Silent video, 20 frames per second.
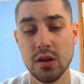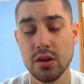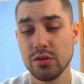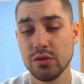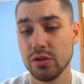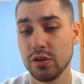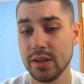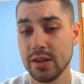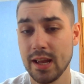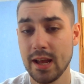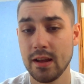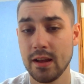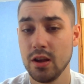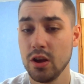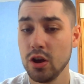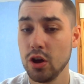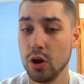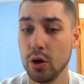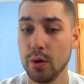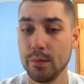So, yeah,
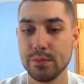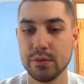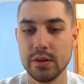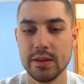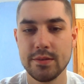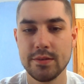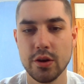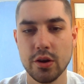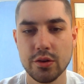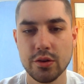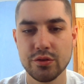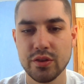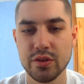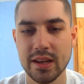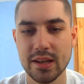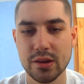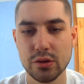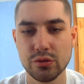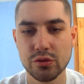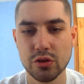hopefully those
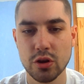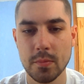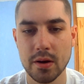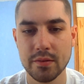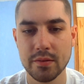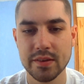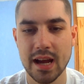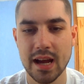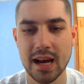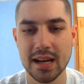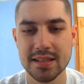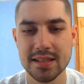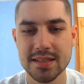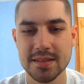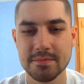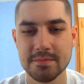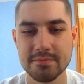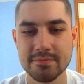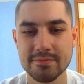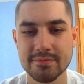deals come off,
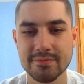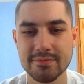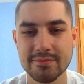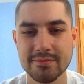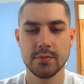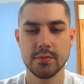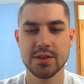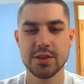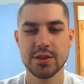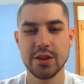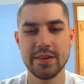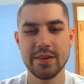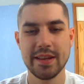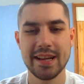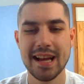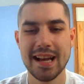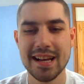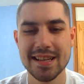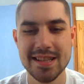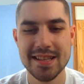guys. So then,
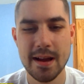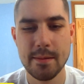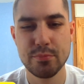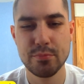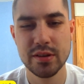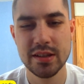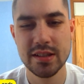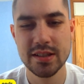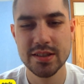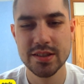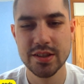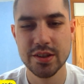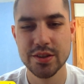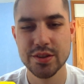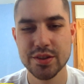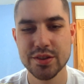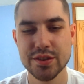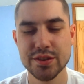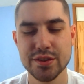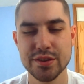guys, that brings
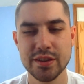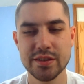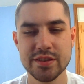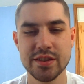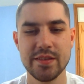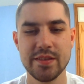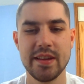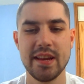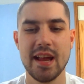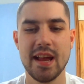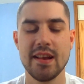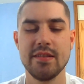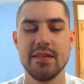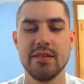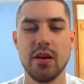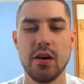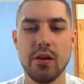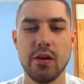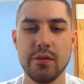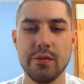us to the end
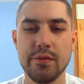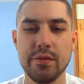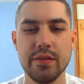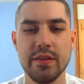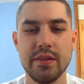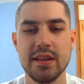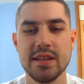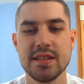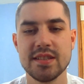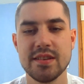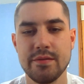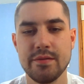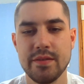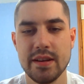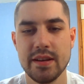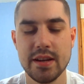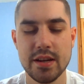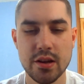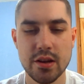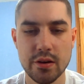of this
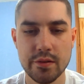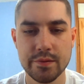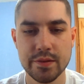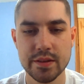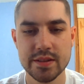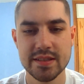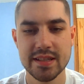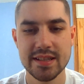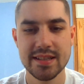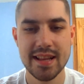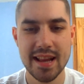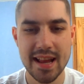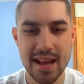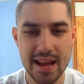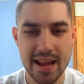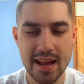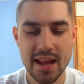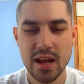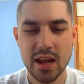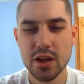video for
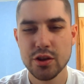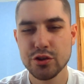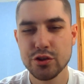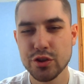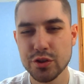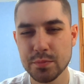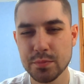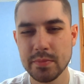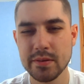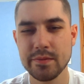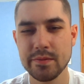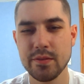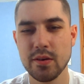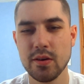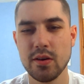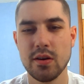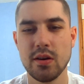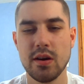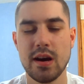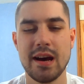today. Just
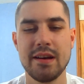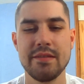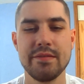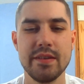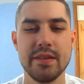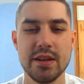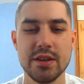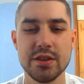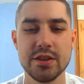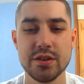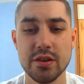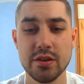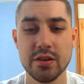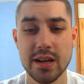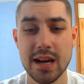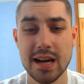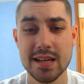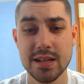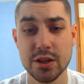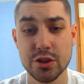before I finish, though,
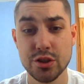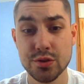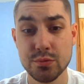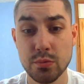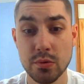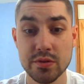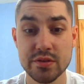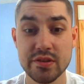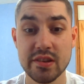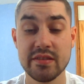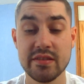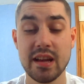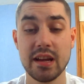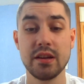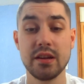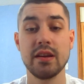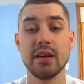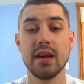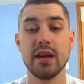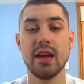guys, I just want to
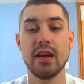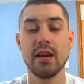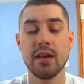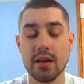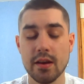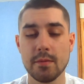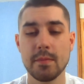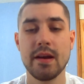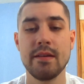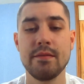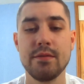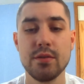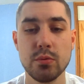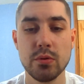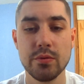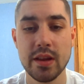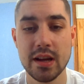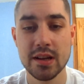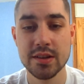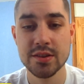thank um,
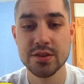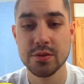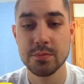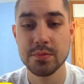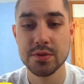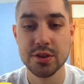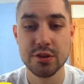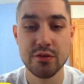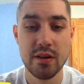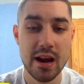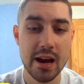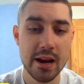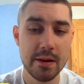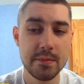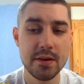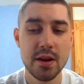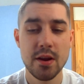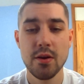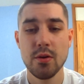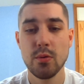everyone that has
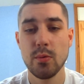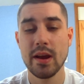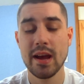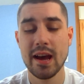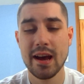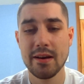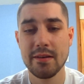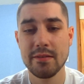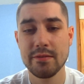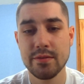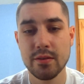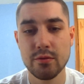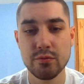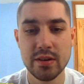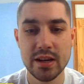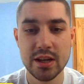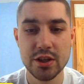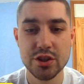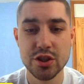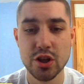subscribed. We have
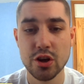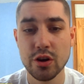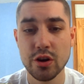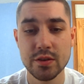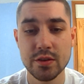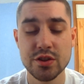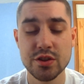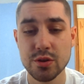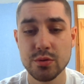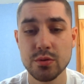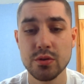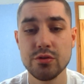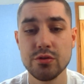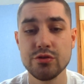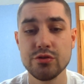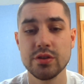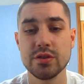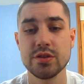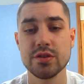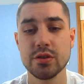reached over
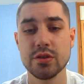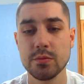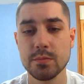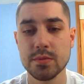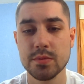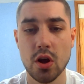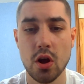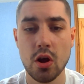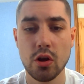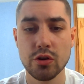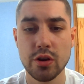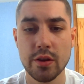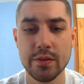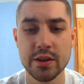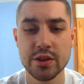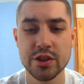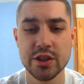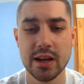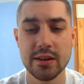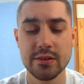200 subs on the
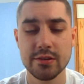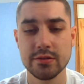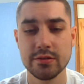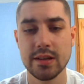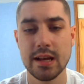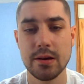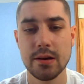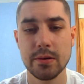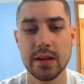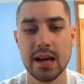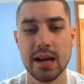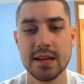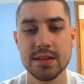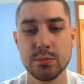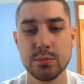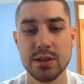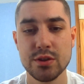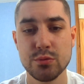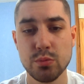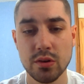channel now, guys,
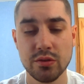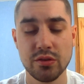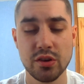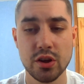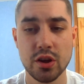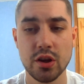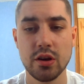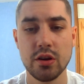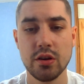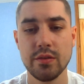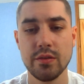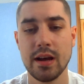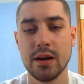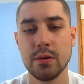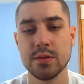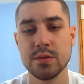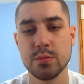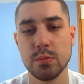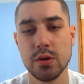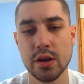which was a goal that I
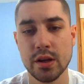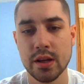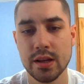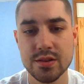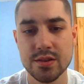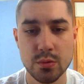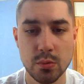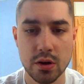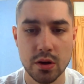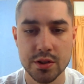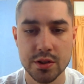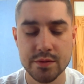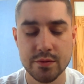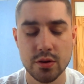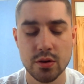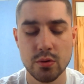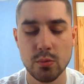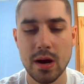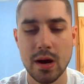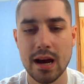was working towards for
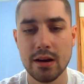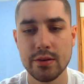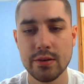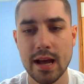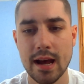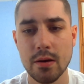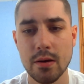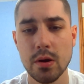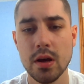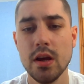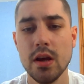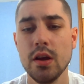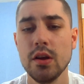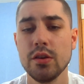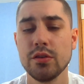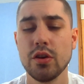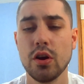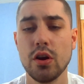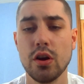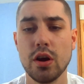a while now.
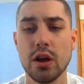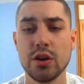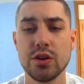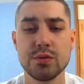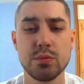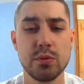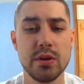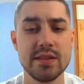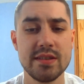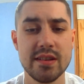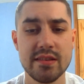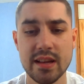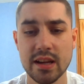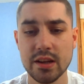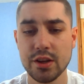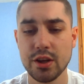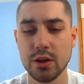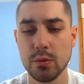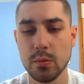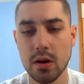So I just wanted to
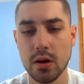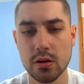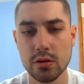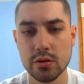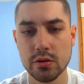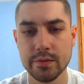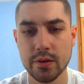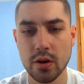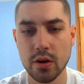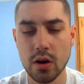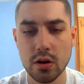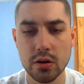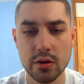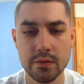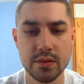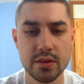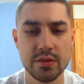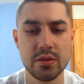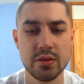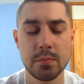thank you all for all of
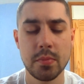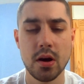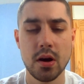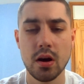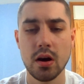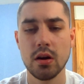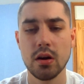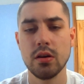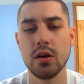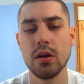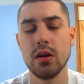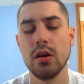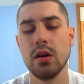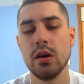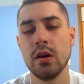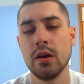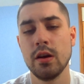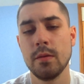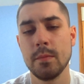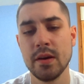the support
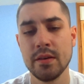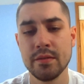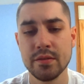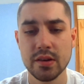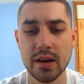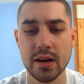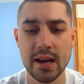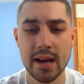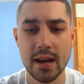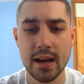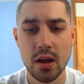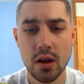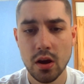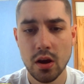um, of late.